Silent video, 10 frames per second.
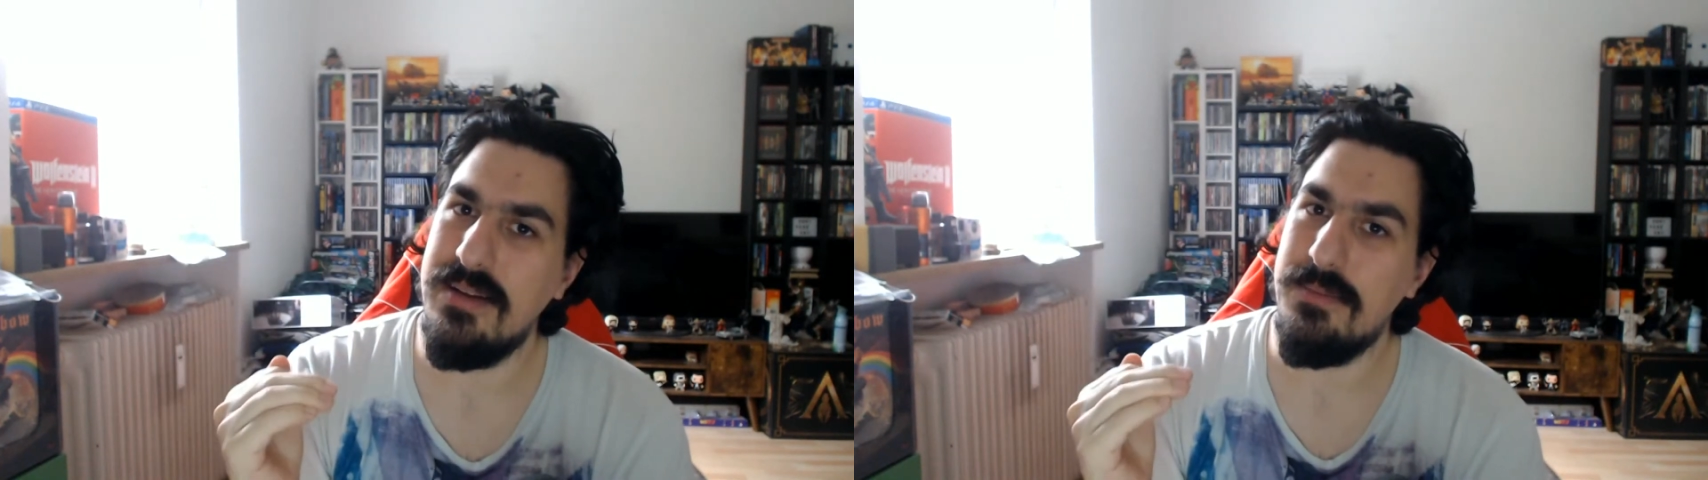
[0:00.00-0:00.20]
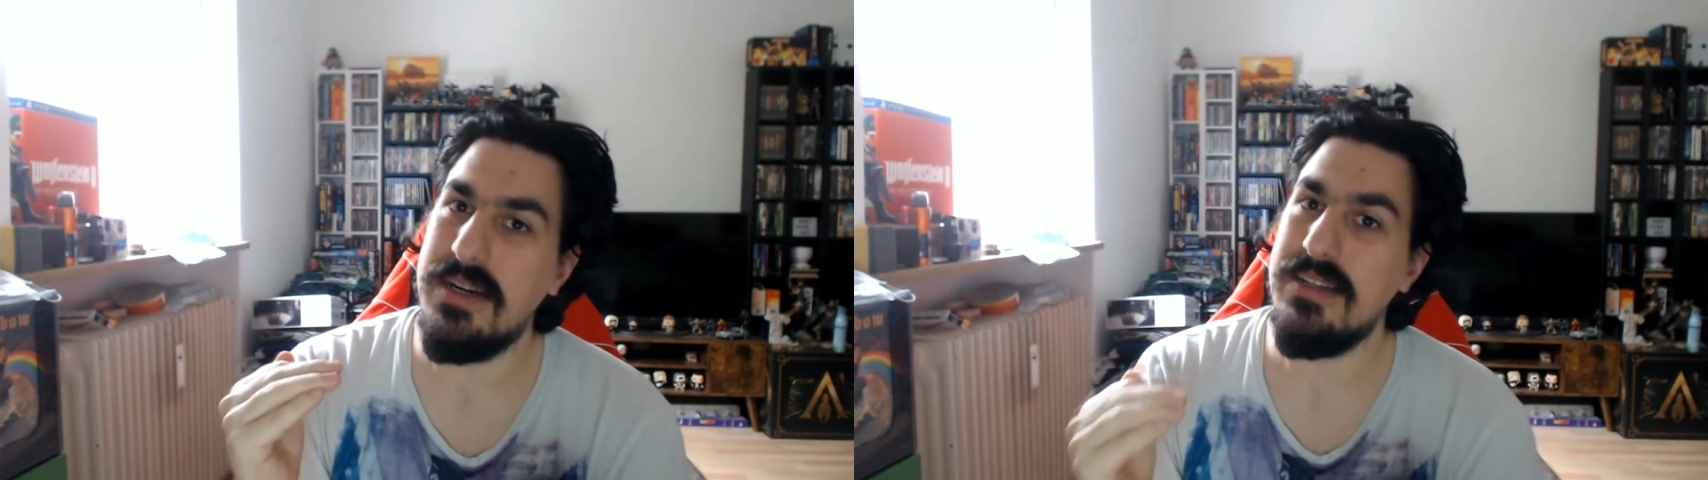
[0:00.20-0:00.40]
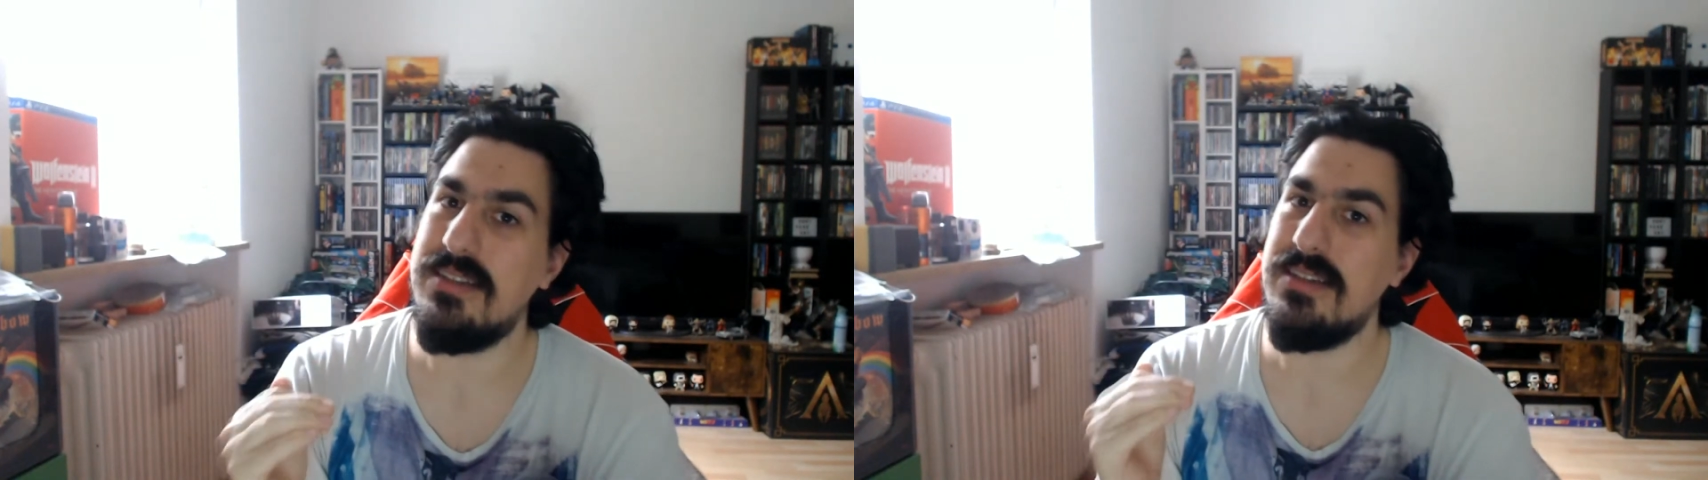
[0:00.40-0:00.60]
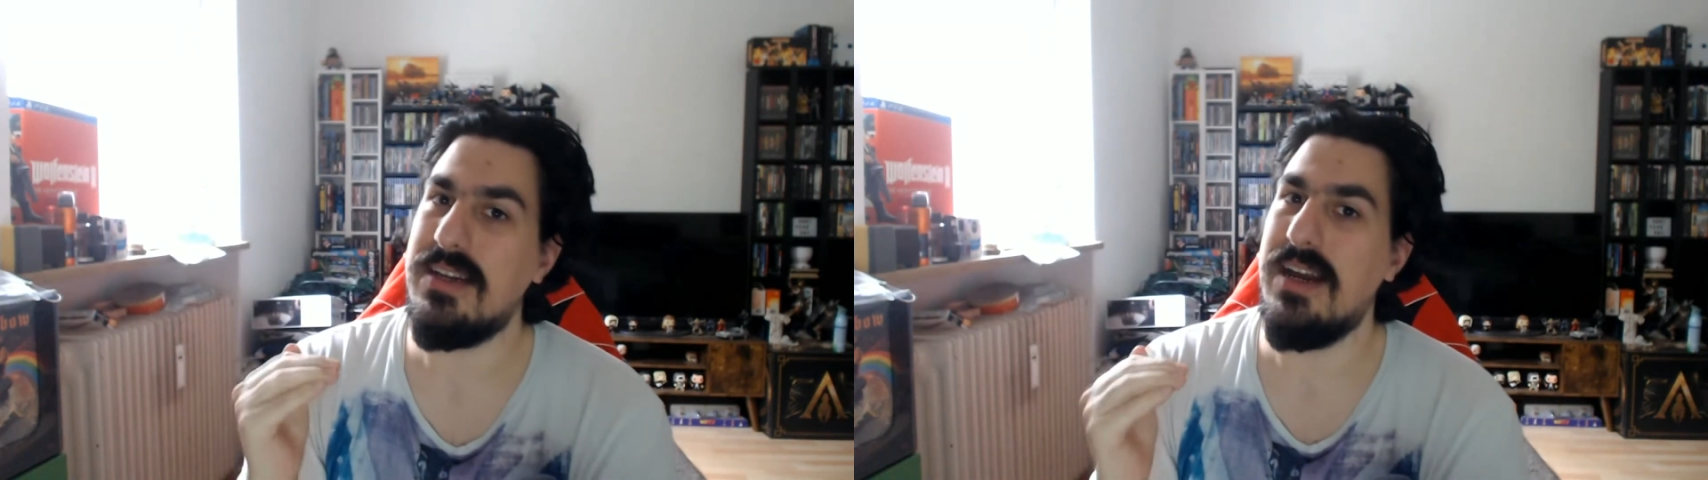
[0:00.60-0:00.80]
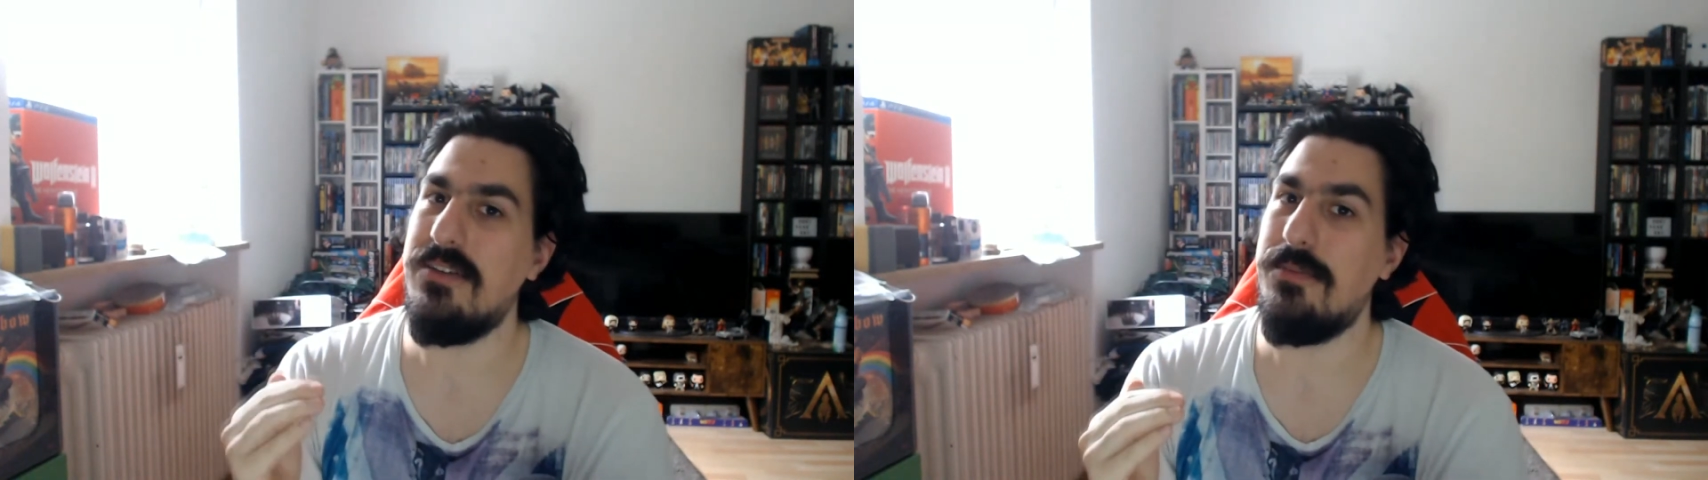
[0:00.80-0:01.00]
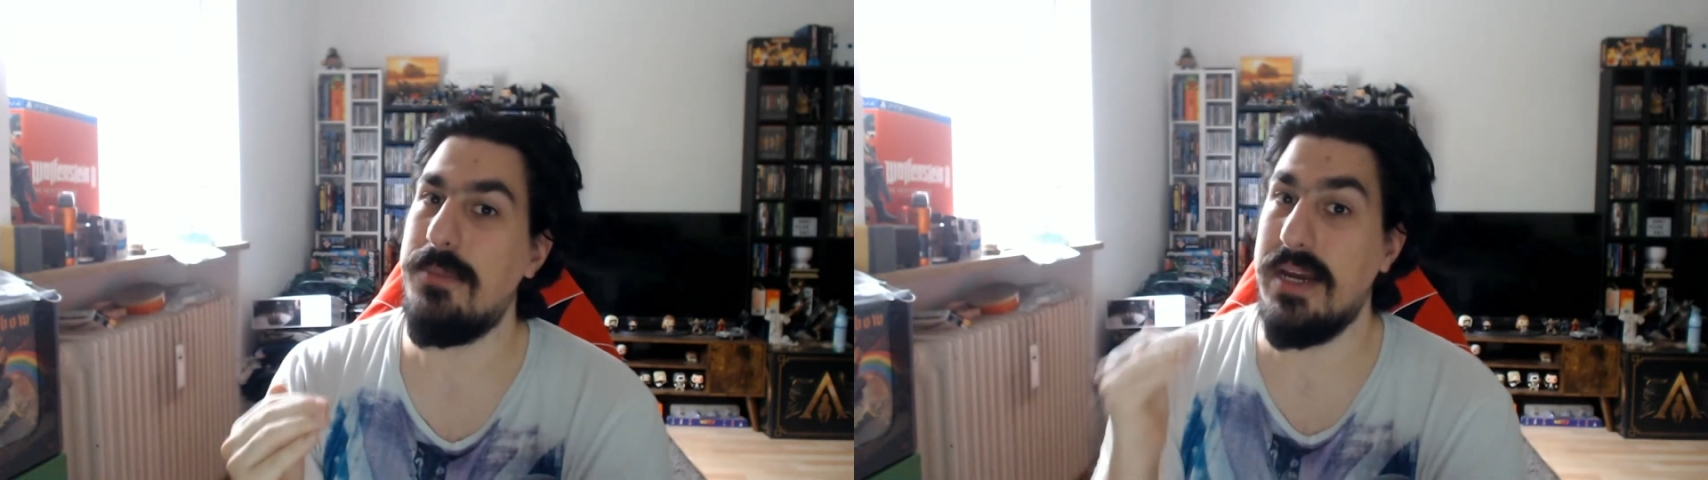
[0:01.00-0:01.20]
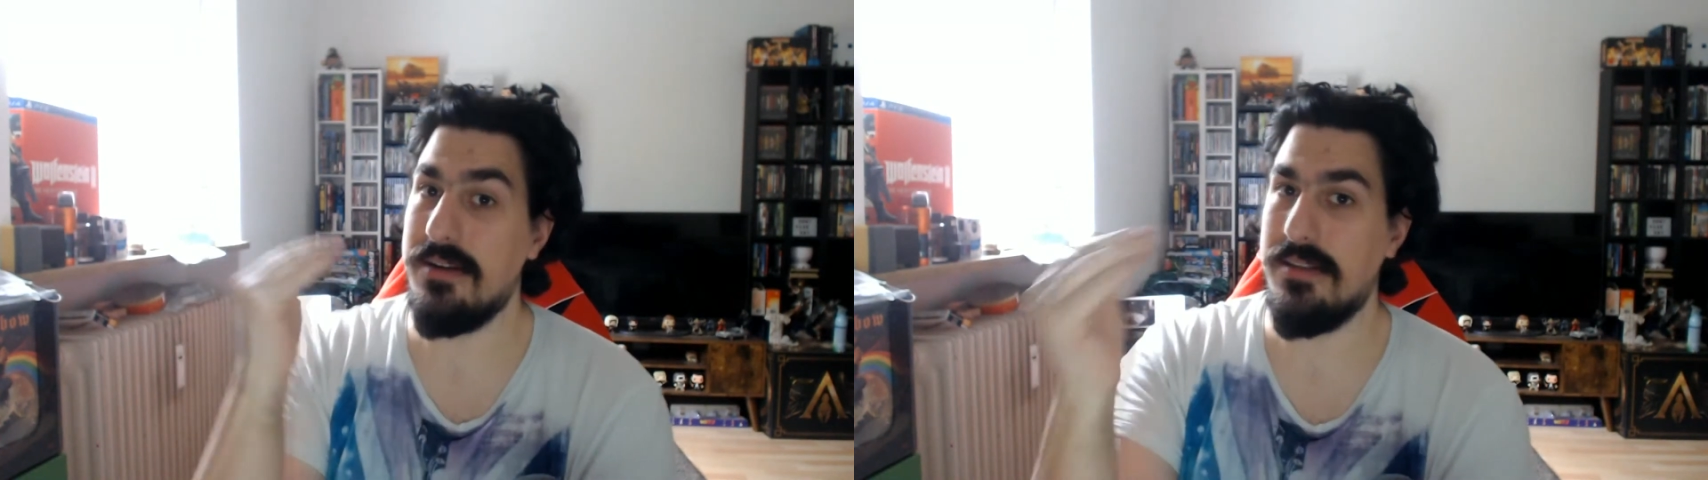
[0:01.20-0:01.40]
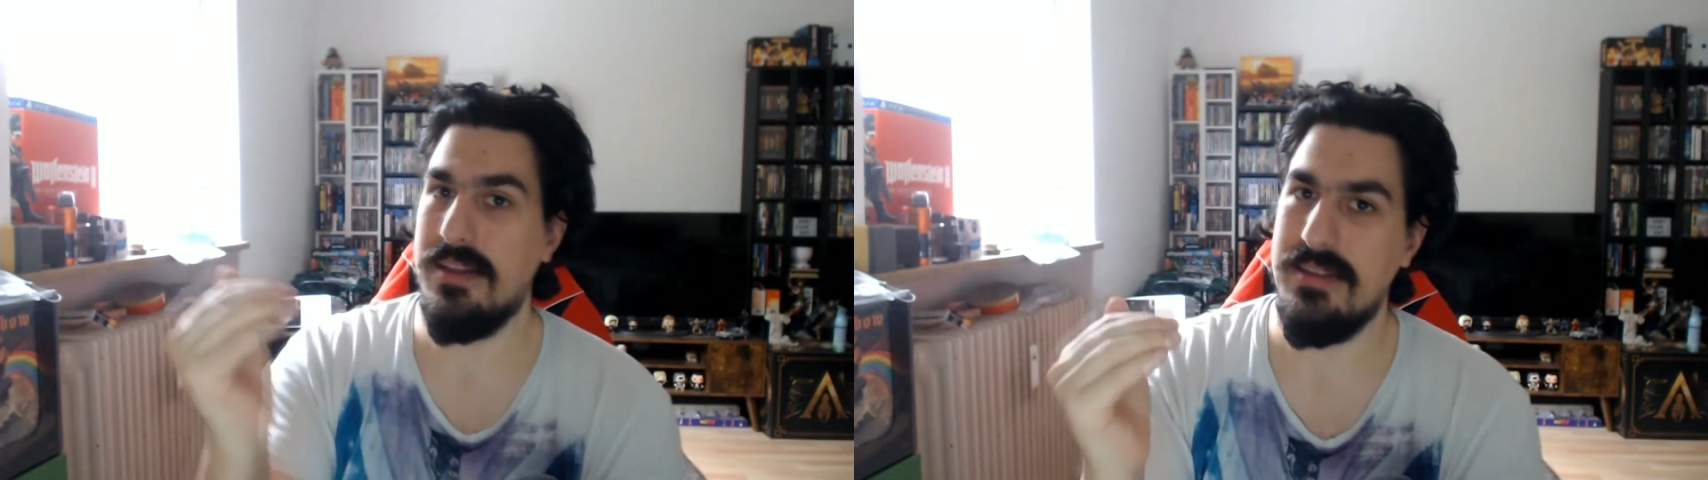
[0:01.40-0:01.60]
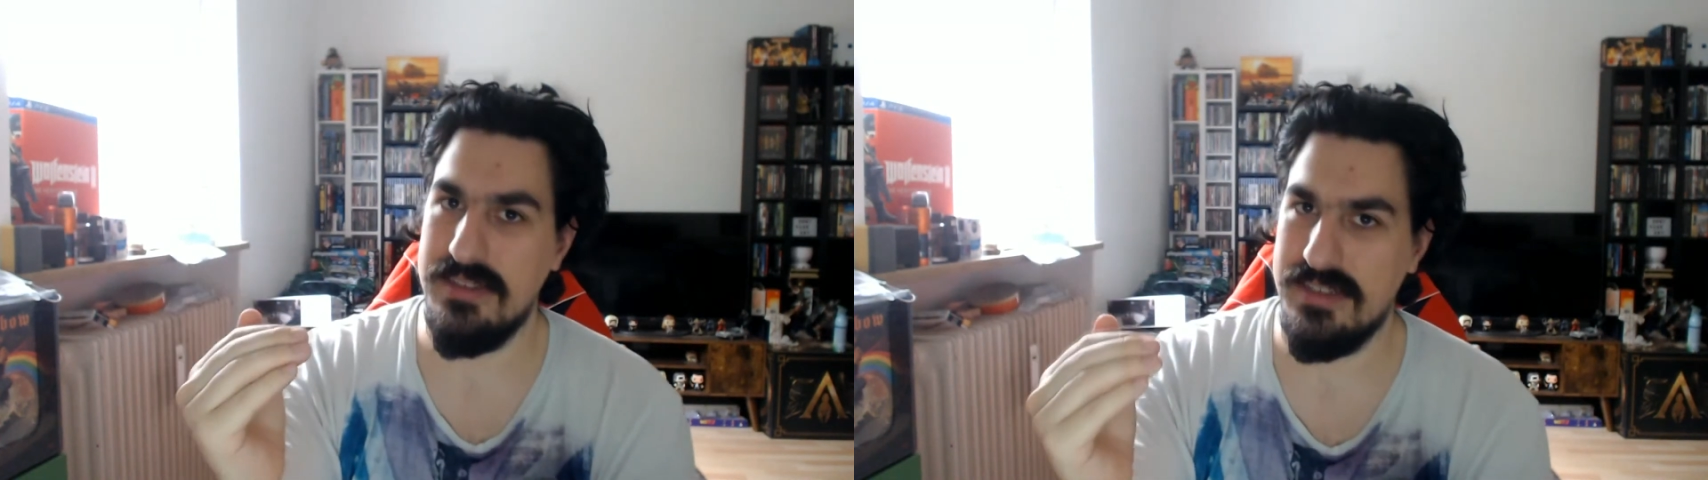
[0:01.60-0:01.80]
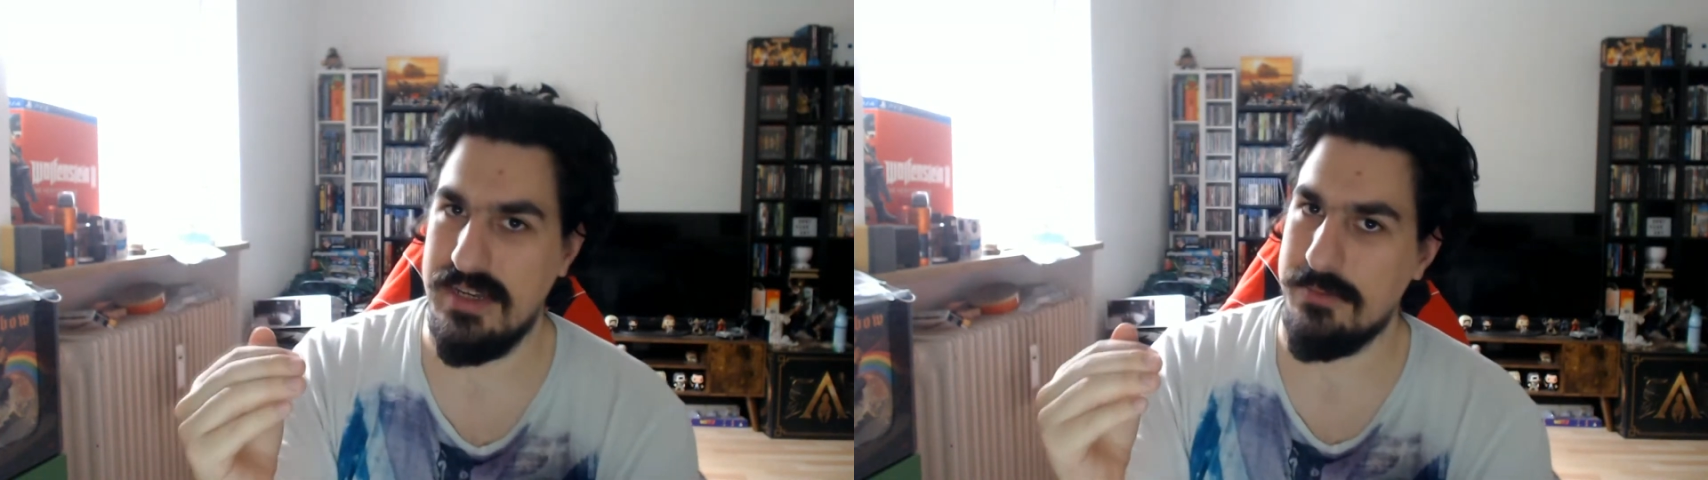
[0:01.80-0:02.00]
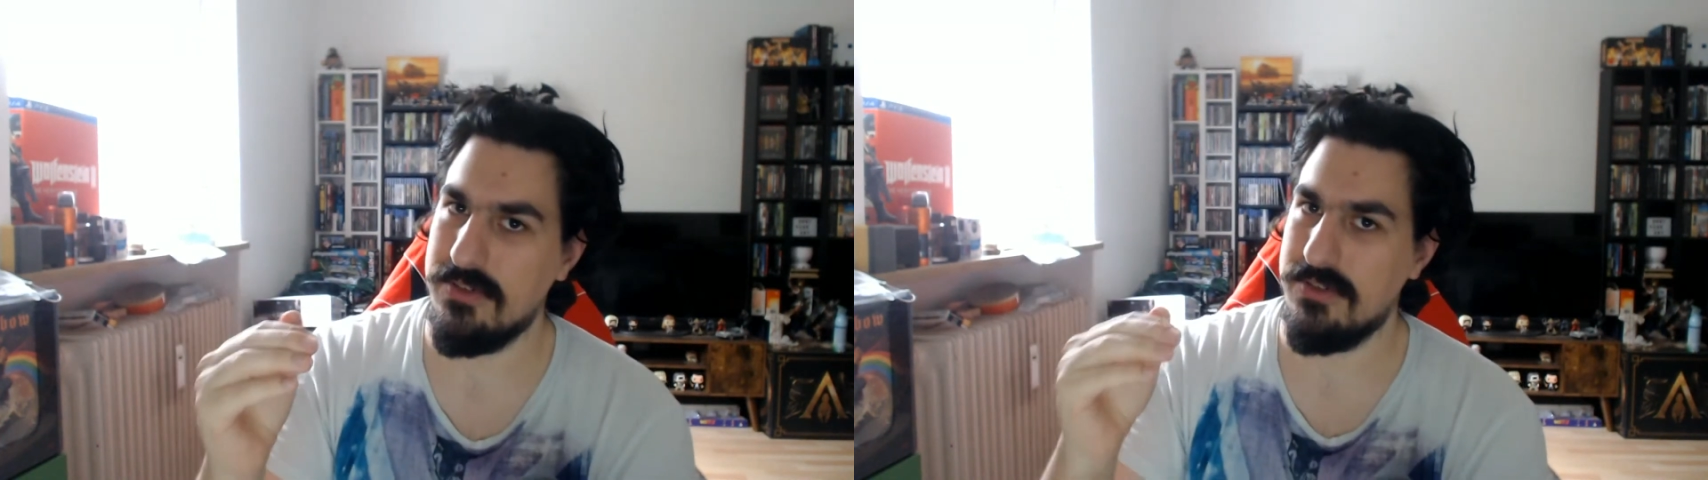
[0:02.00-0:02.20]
but it's kind of better than Inception.